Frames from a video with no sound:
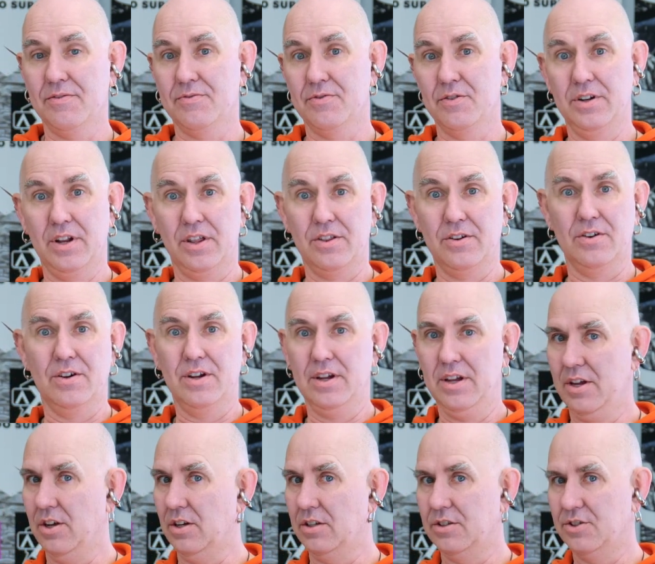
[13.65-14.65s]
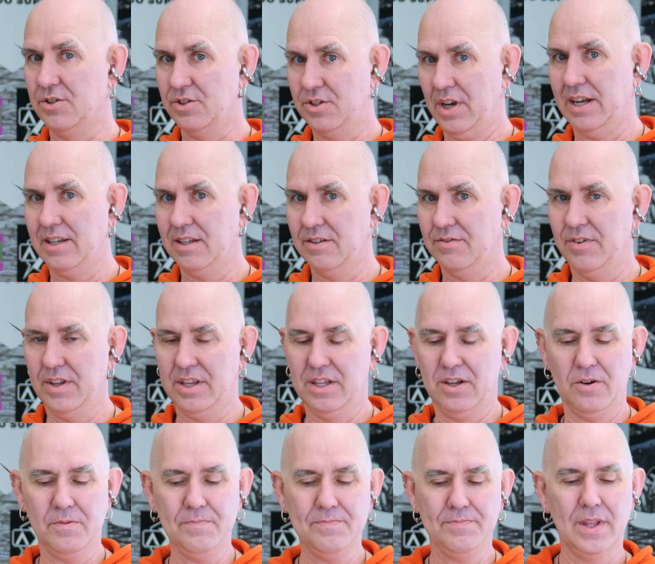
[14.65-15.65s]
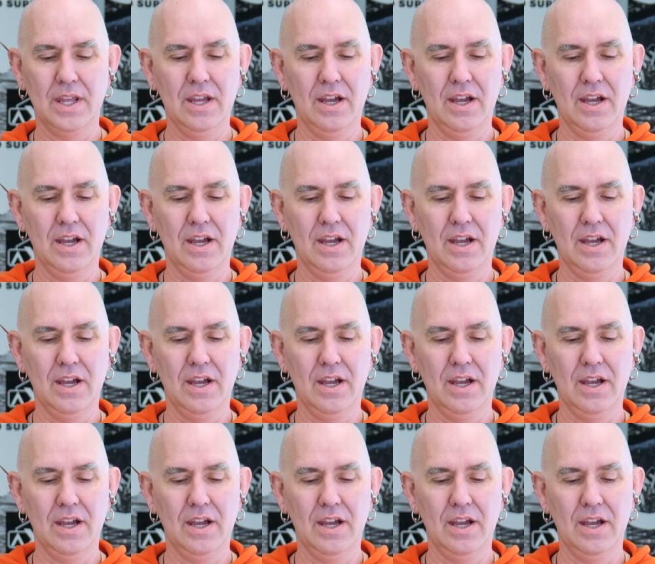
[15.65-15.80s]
for another exciting video.